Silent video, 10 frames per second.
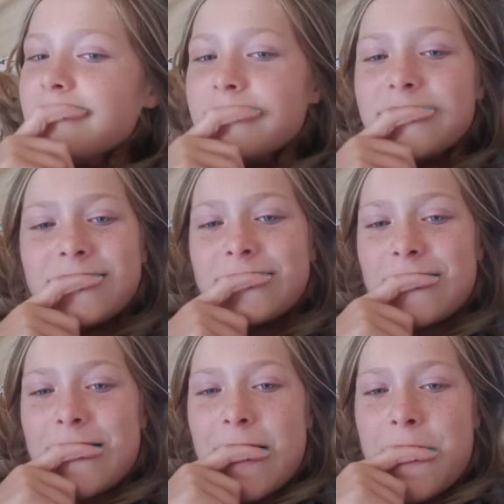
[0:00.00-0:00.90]
So, so we're
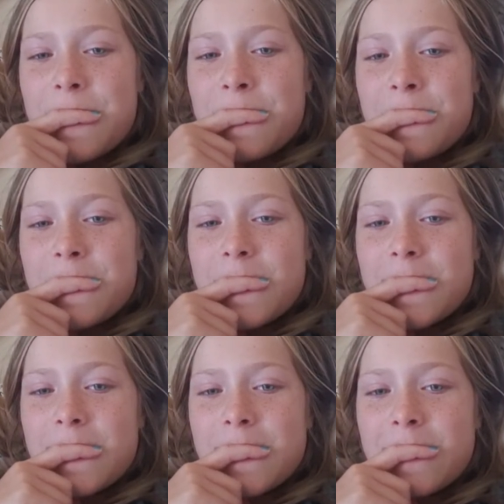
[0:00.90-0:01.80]
not sure.
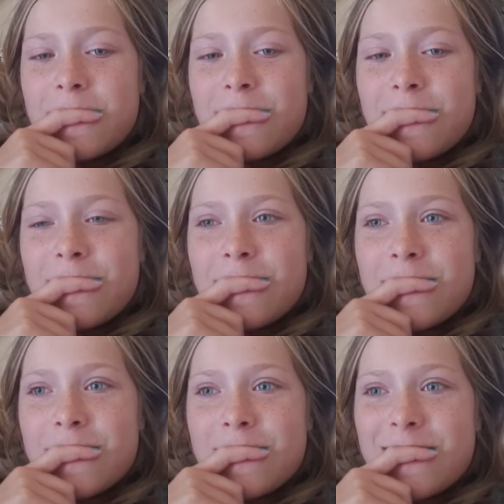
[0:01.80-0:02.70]
Uh,
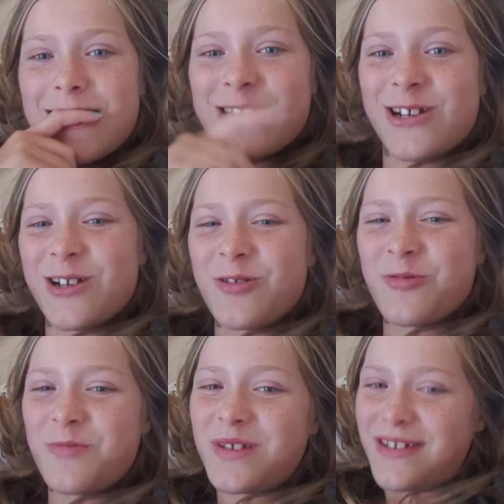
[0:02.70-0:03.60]
I, I don't know
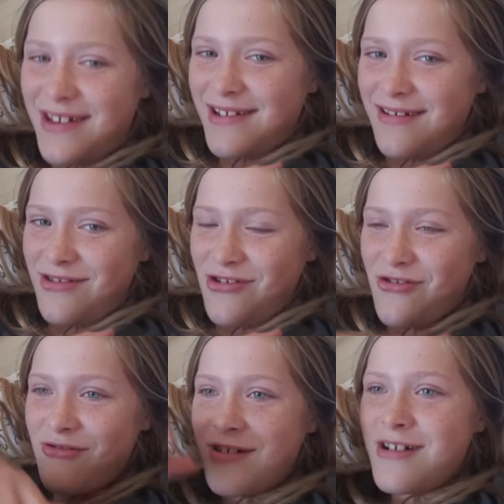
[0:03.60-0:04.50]
who I'm sending it
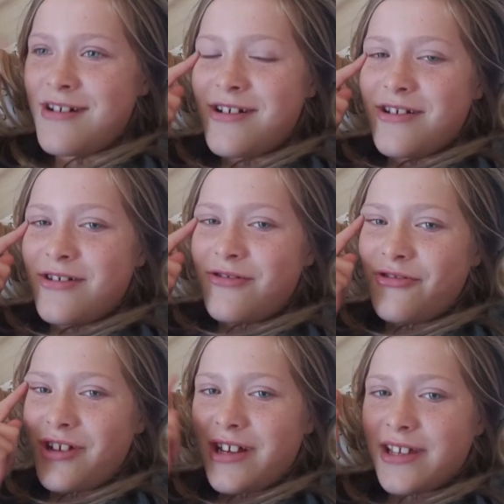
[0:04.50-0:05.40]
to. Yeah. Who
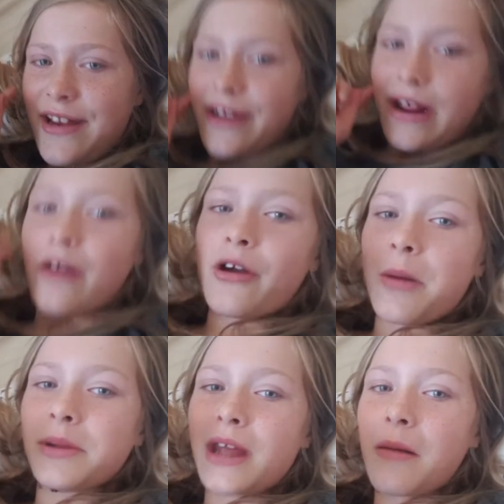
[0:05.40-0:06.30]
should I send it down?
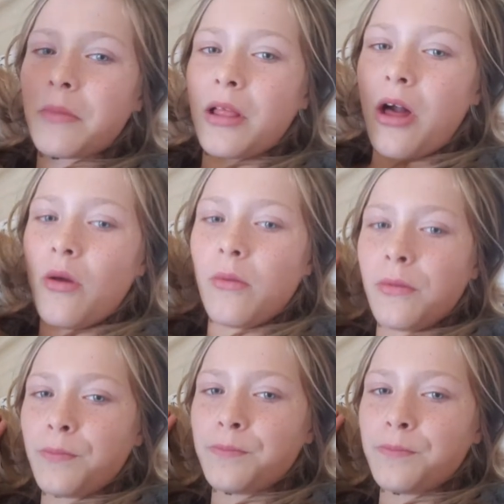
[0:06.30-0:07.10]
Comment down below.